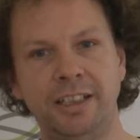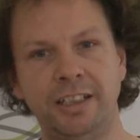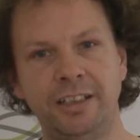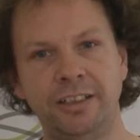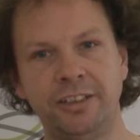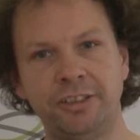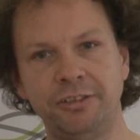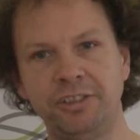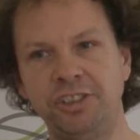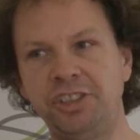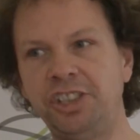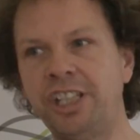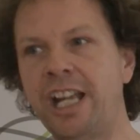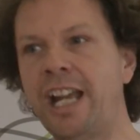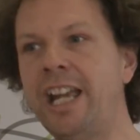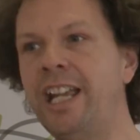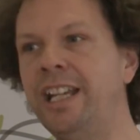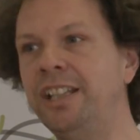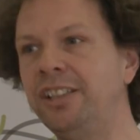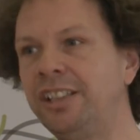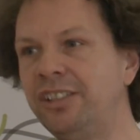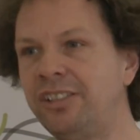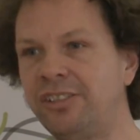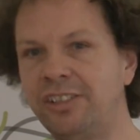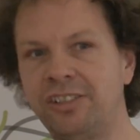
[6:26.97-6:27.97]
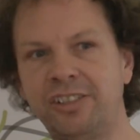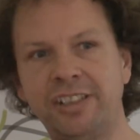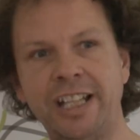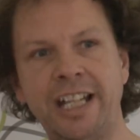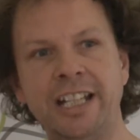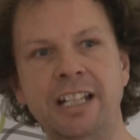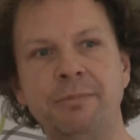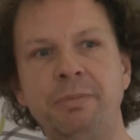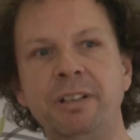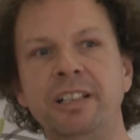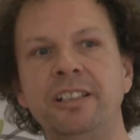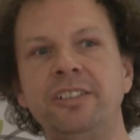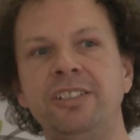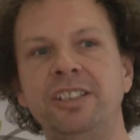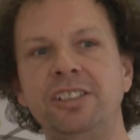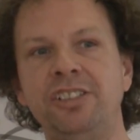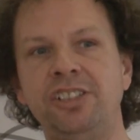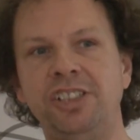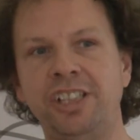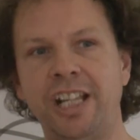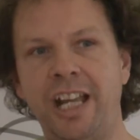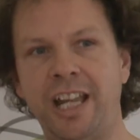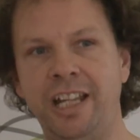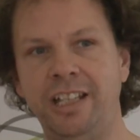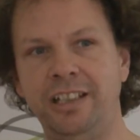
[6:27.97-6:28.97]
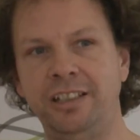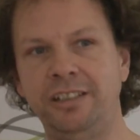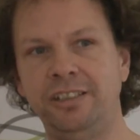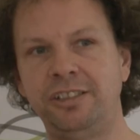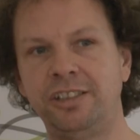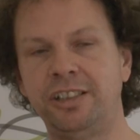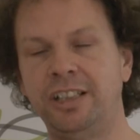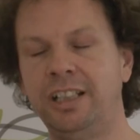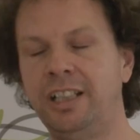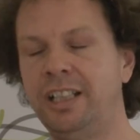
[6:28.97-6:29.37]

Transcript: So it's changed, its sustainability's changed.